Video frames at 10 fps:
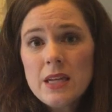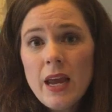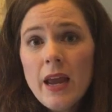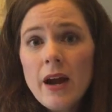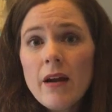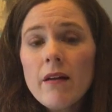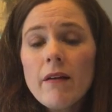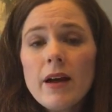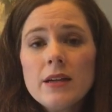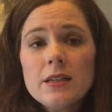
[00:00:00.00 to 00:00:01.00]
at daycare,
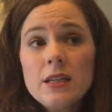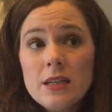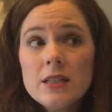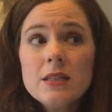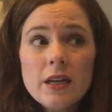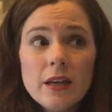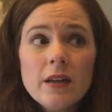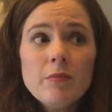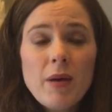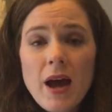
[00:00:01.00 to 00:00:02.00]
and he
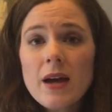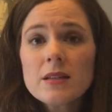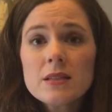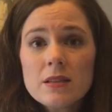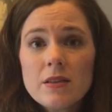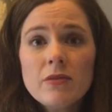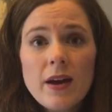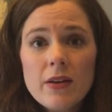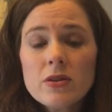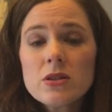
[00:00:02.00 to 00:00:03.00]
did pass the
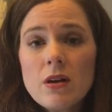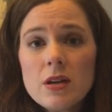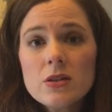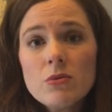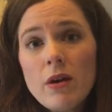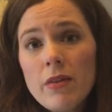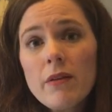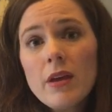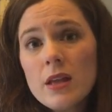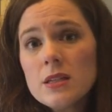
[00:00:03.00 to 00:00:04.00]
virus on to other
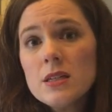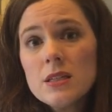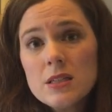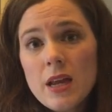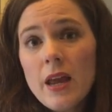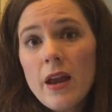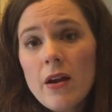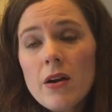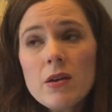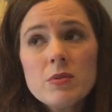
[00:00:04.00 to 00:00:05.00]
kids in his
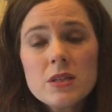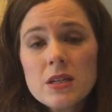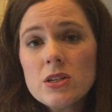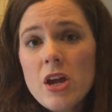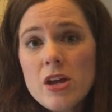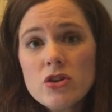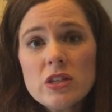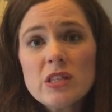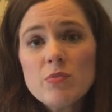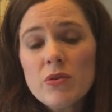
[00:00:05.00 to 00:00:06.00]
daycare. He was
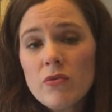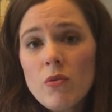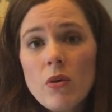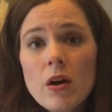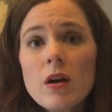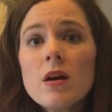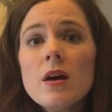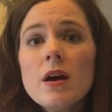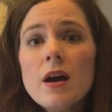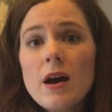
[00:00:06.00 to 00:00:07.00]
contagious before
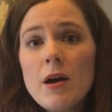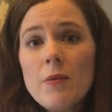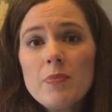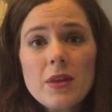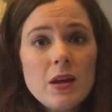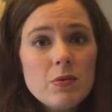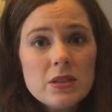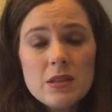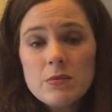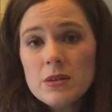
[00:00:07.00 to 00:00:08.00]
he
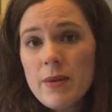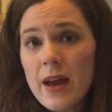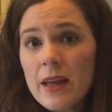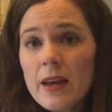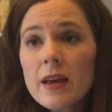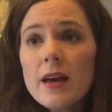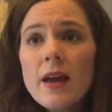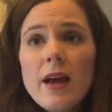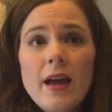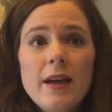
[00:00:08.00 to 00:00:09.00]
was symptomatic,
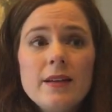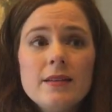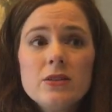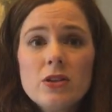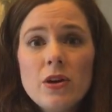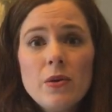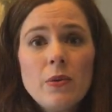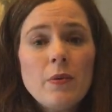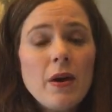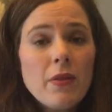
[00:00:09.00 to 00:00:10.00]
and
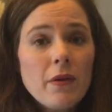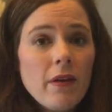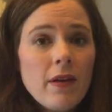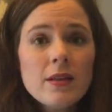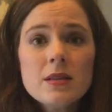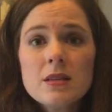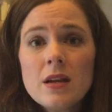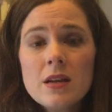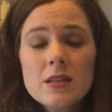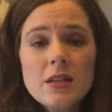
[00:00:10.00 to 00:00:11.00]
so other kids
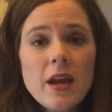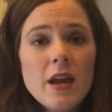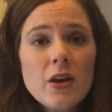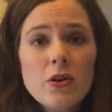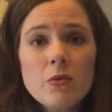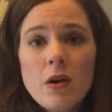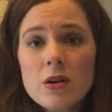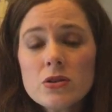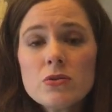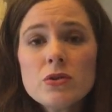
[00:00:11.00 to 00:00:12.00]
in his daycare who were
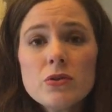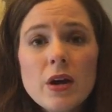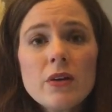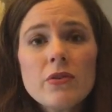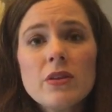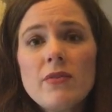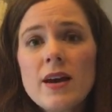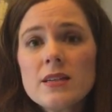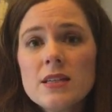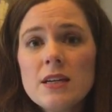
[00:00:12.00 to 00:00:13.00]
also too young for the
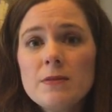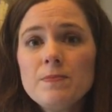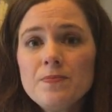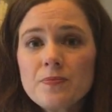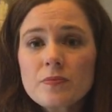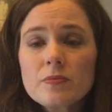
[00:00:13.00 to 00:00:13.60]
vaccine